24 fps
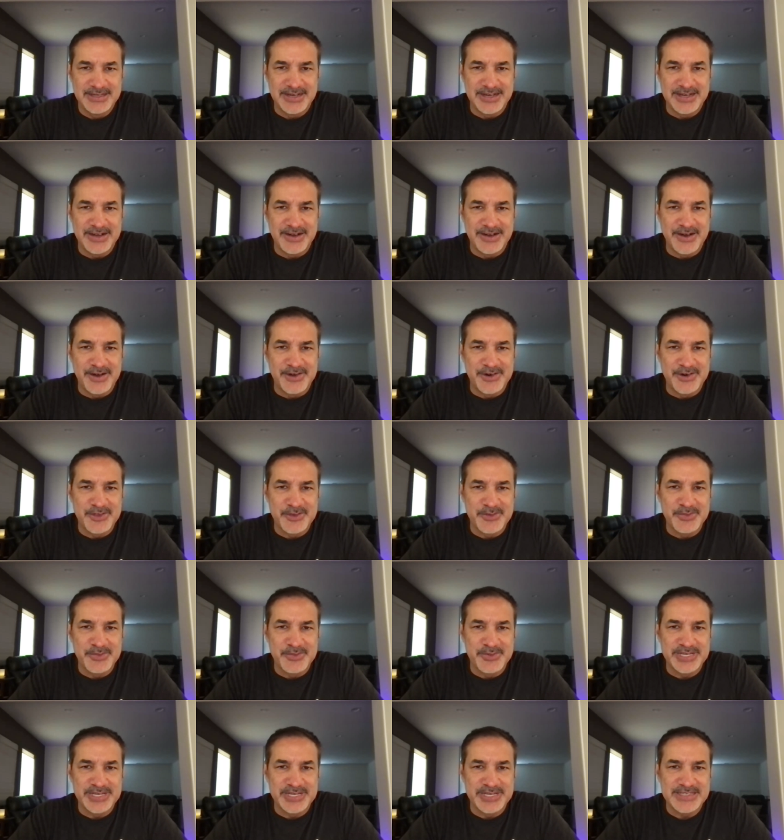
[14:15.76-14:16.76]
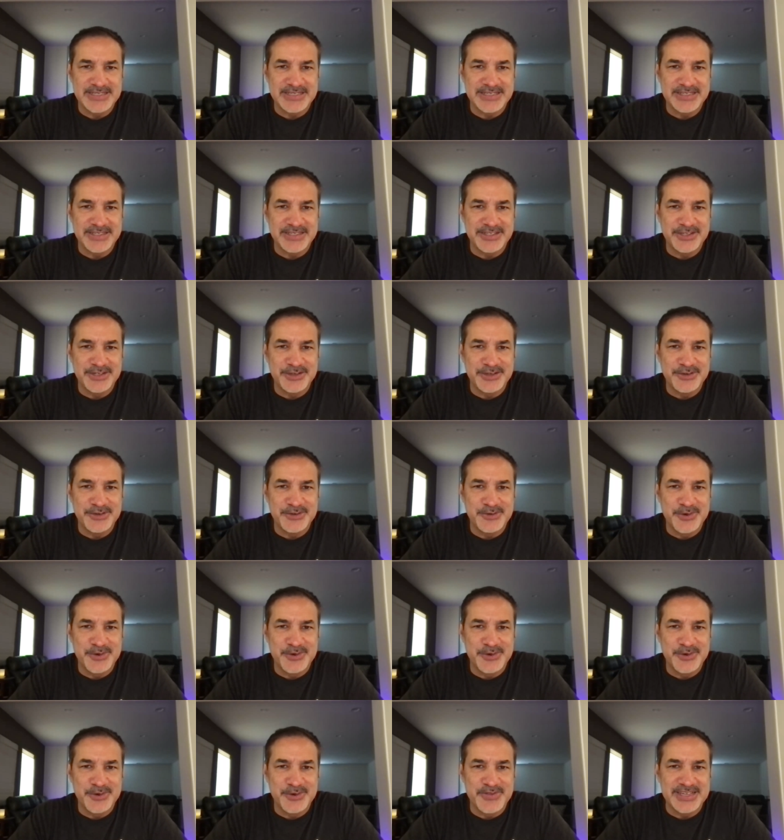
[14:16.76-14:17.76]
I honor the place in you
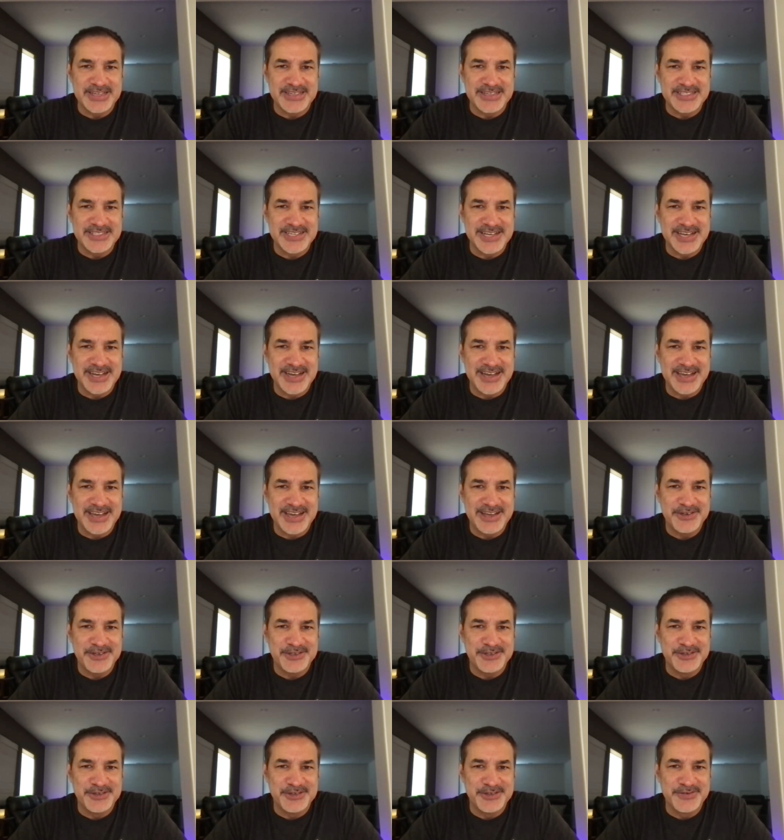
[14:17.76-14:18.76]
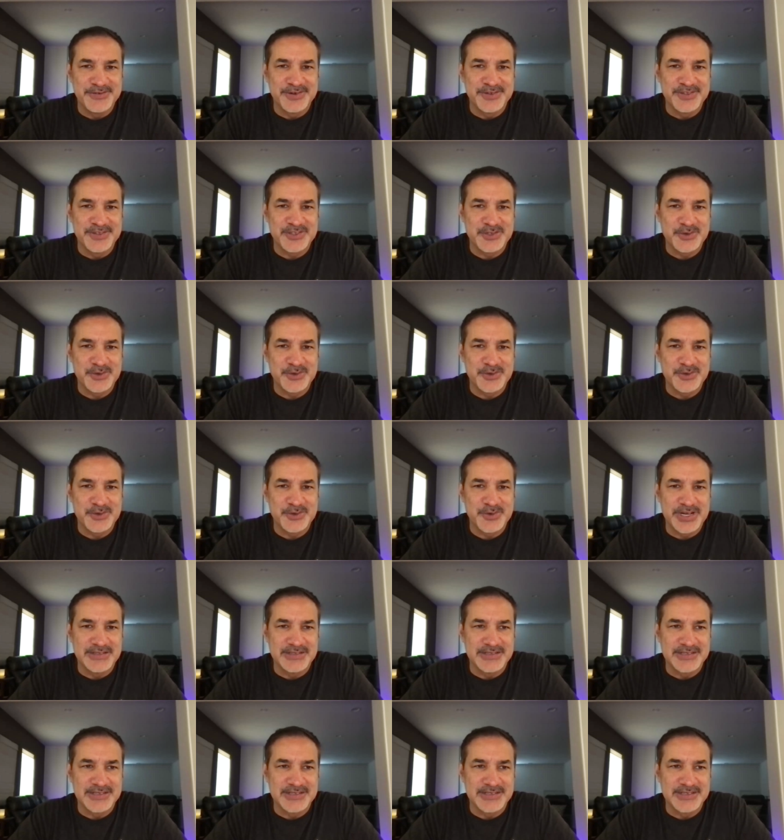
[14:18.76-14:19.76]
where the entire universe
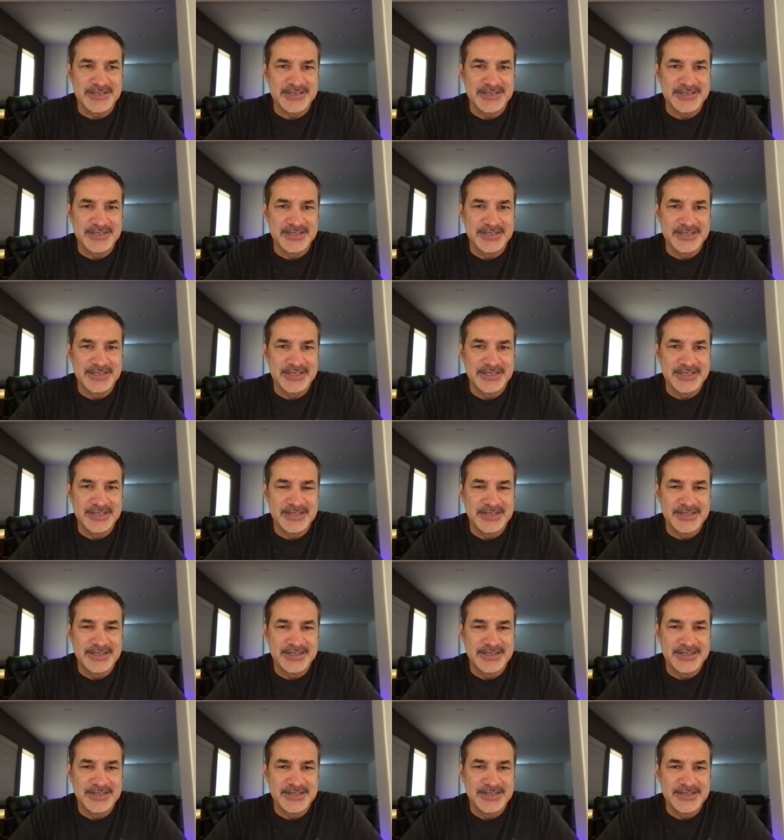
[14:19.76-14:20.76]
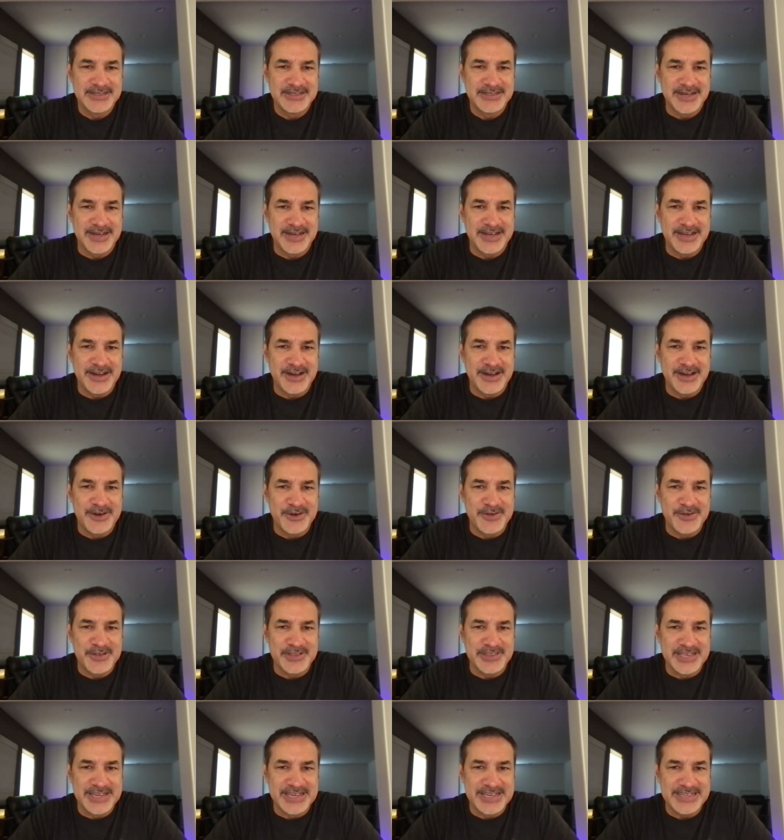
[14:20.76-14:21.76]
dwells. I
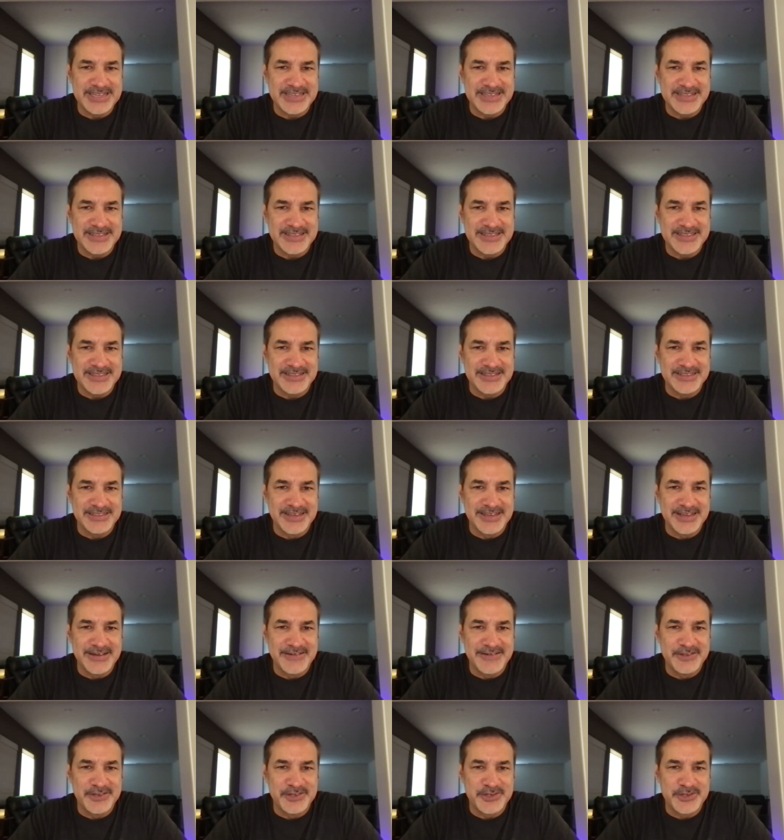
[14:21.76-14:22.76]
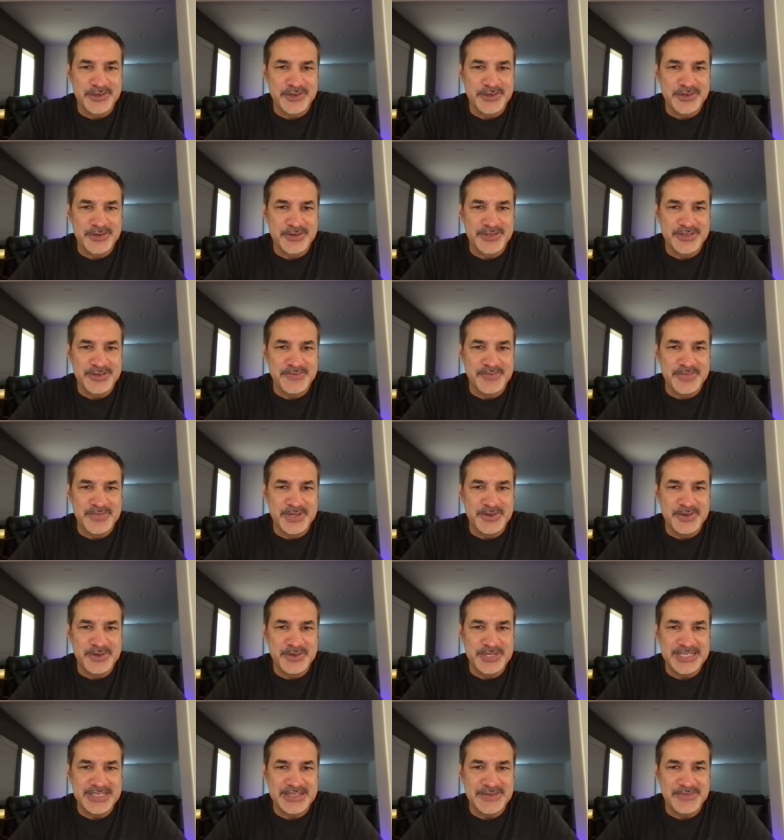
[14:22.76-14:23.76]
honor the light, the love, the truth, the
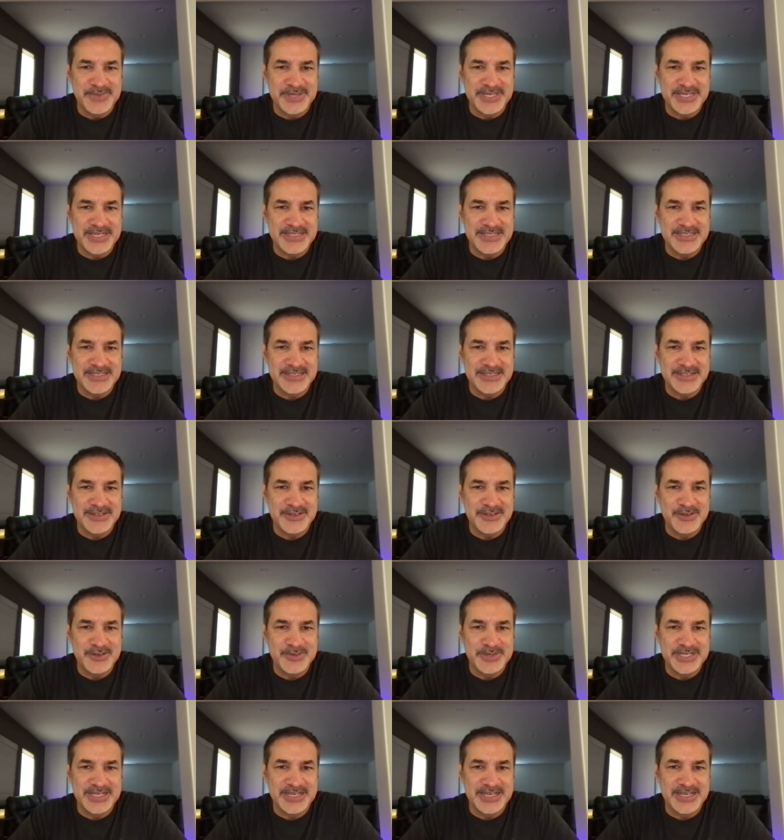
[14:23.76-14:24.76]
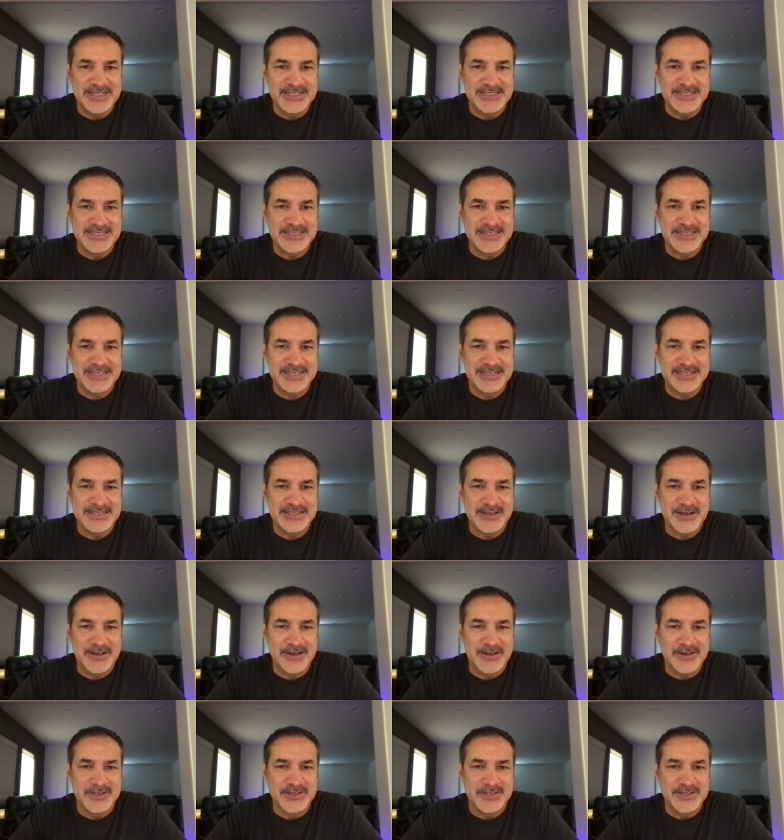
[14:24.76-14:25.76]
beauty, and the peace in you, because it is
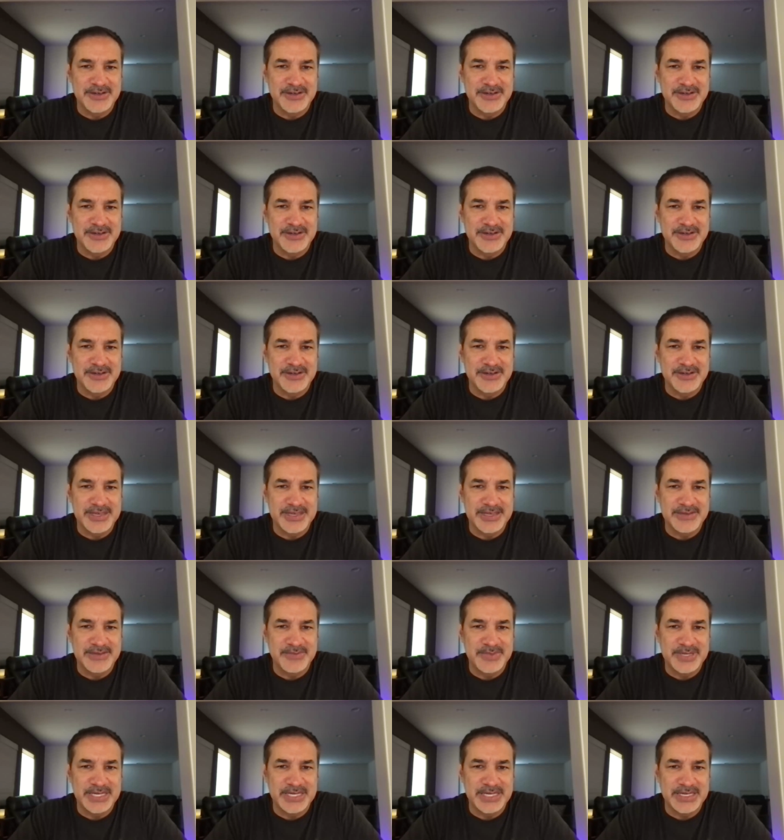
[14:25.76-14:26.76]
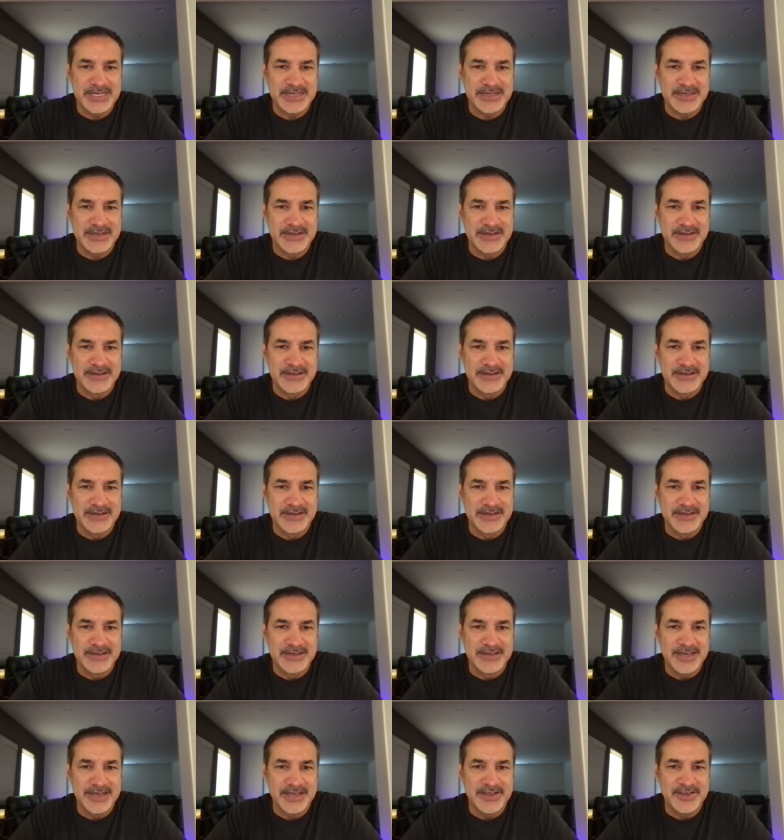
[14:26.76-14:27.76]
also within me.
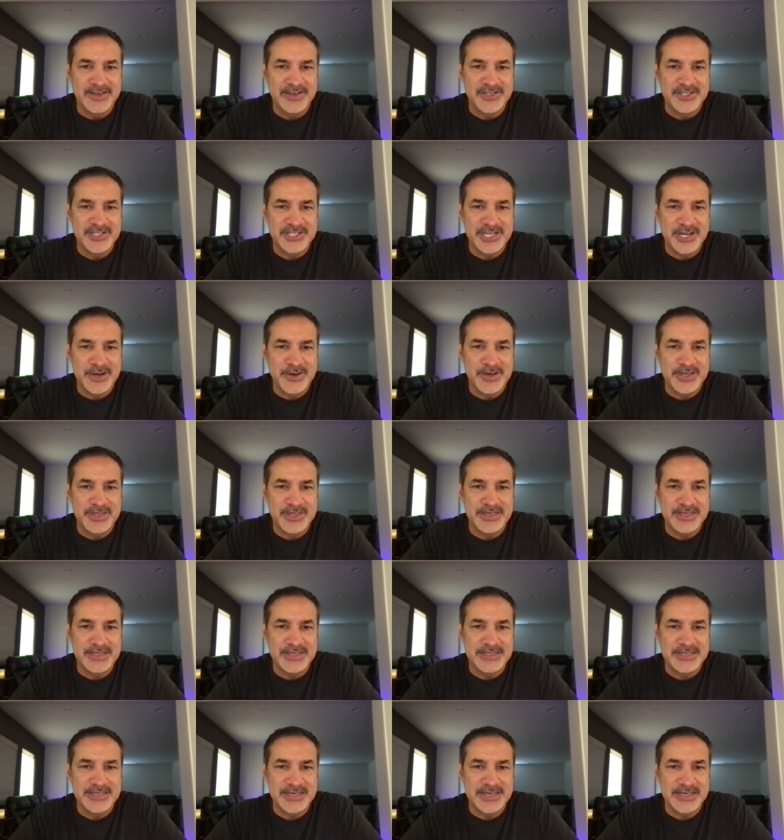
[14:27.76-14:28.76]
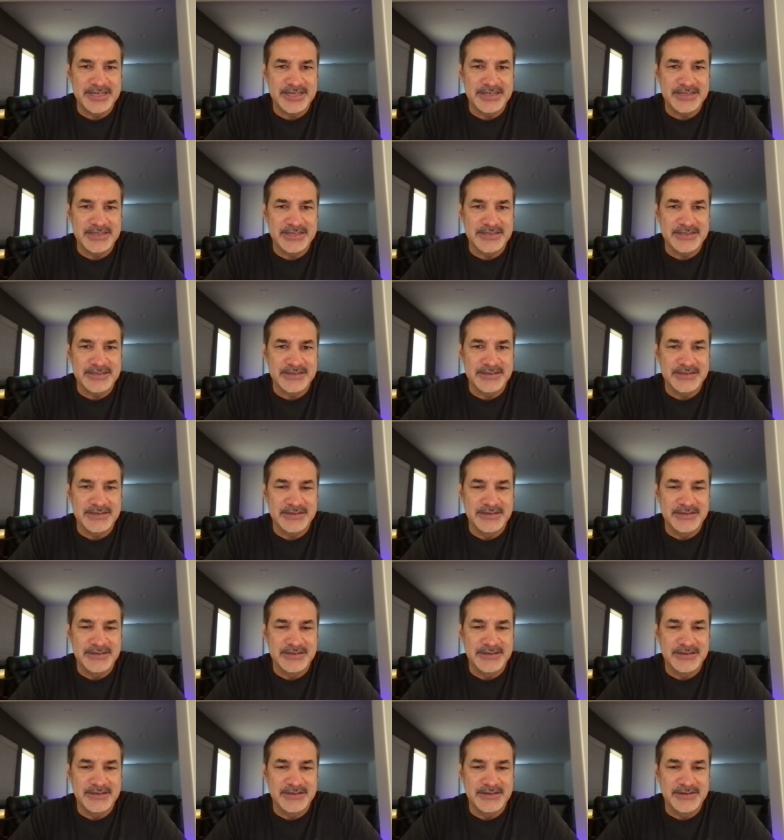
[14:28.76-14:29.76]
And in sharing these things,
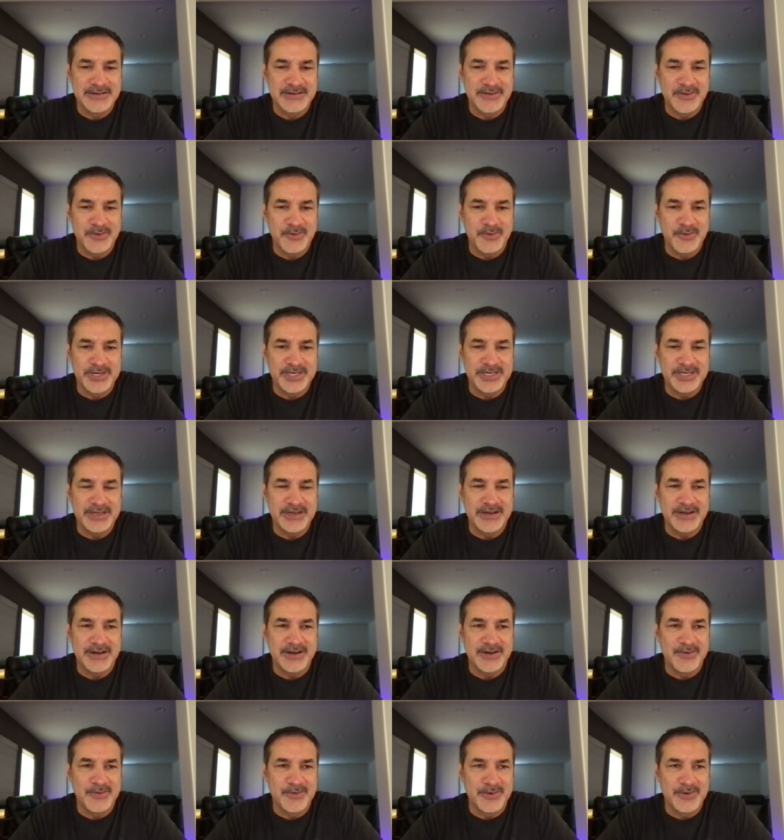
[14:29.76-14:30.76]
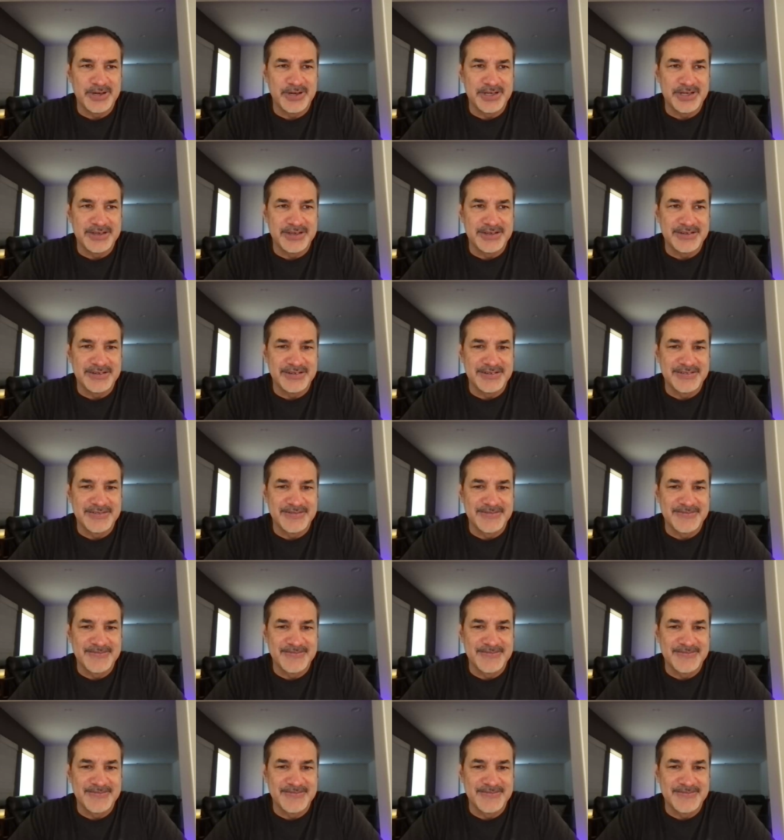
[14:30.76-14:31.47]
we are one.